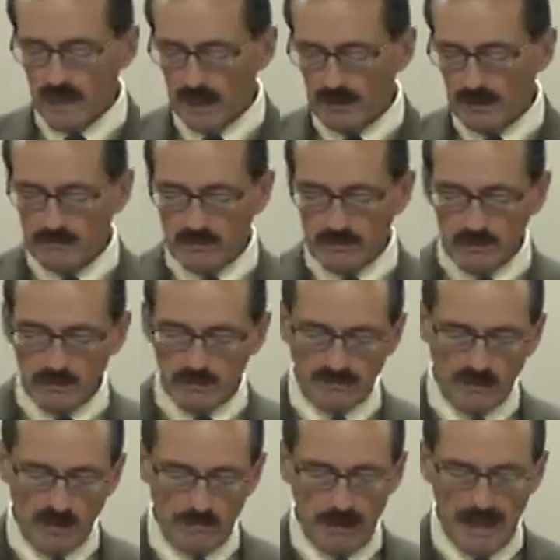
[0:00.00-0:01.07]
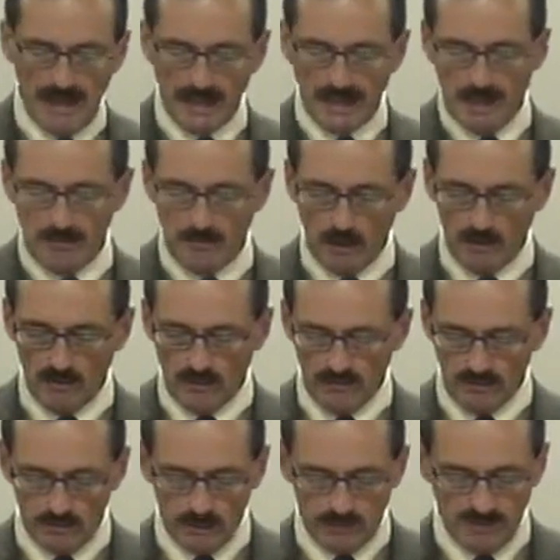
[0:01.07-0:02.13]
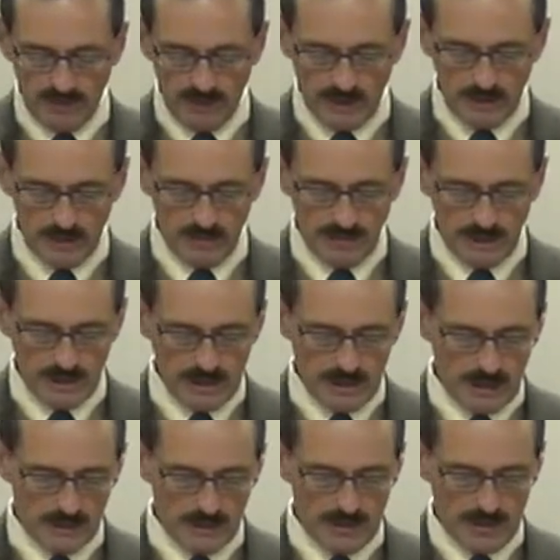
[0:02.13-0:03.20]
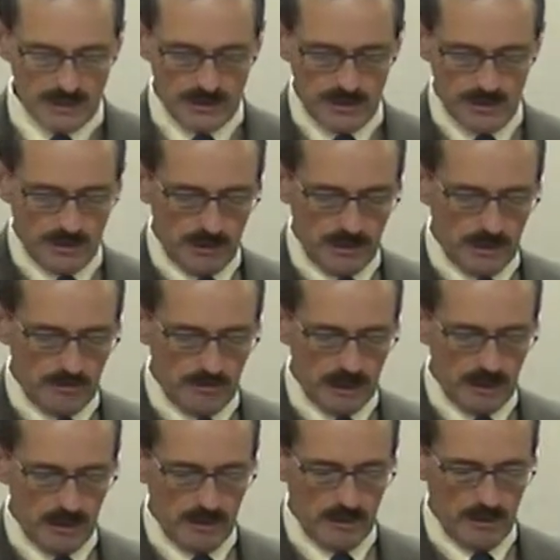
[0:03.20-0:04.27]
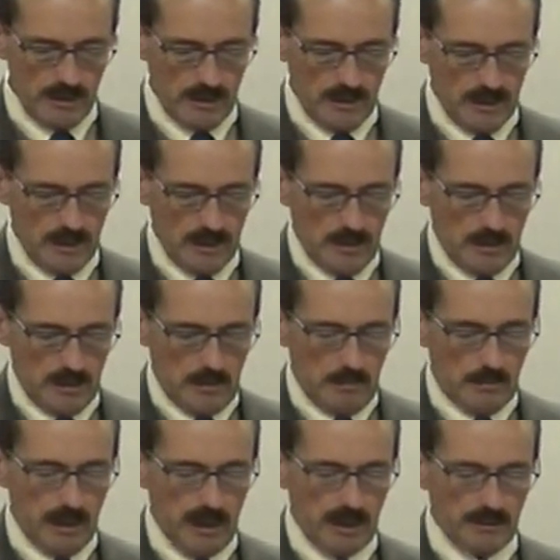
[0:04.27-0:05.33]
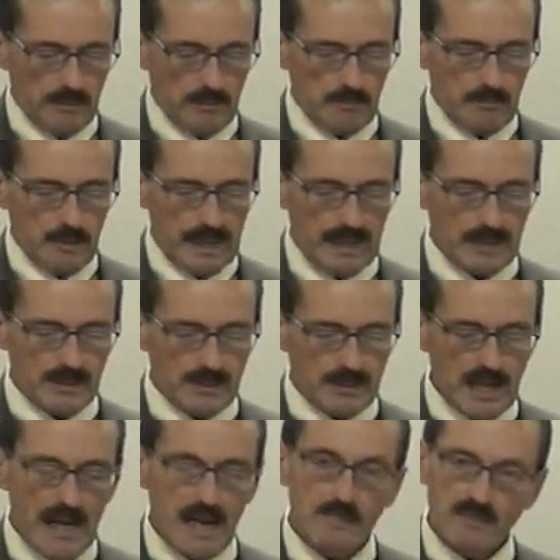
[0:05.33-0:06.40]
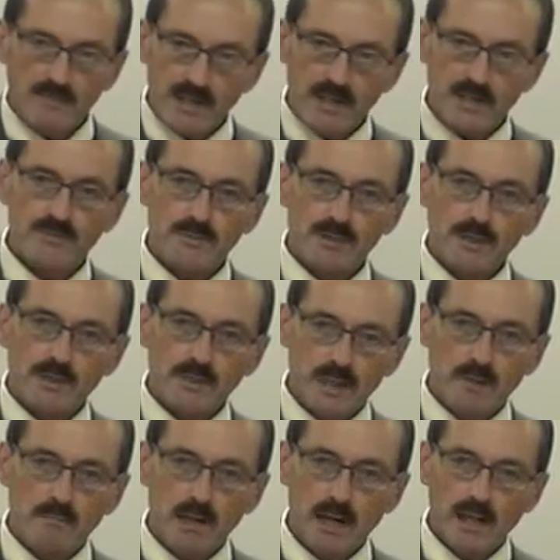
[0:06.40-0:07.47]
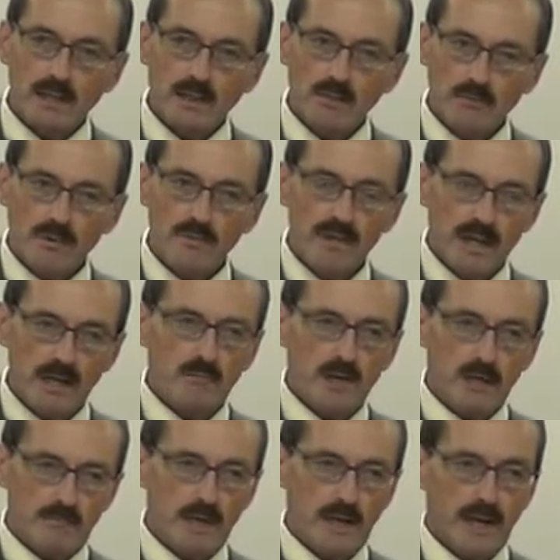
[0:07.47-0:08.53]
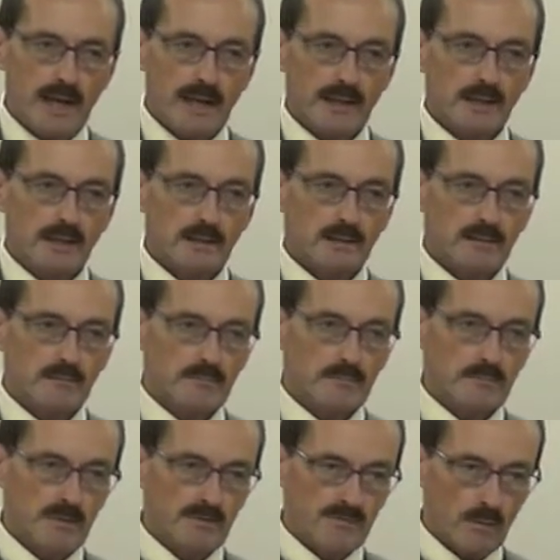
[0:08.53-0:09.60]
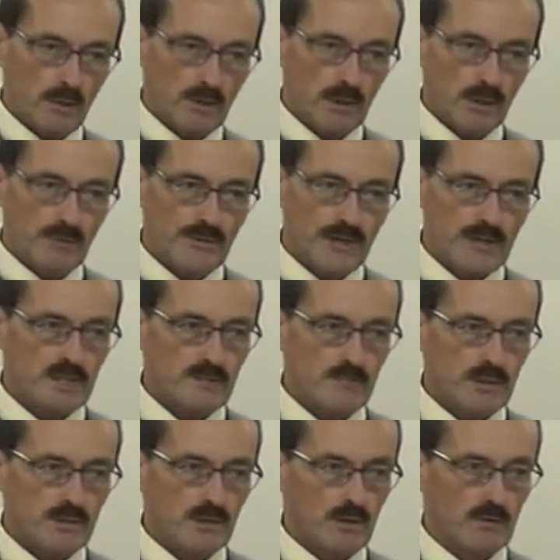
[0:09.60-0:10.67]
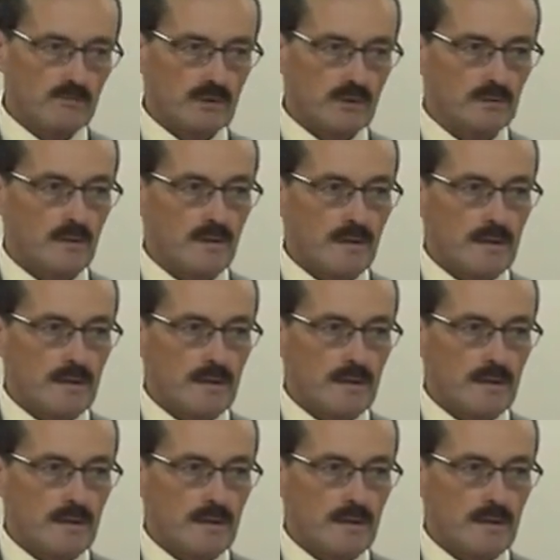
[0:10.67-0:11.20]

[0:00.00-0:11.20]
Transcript: Uh, if I back up, I'll refinish, finish Alexander's story in a minute. But by the time of Ezra and Nehemiah, when they went back, before the Old Testament is over,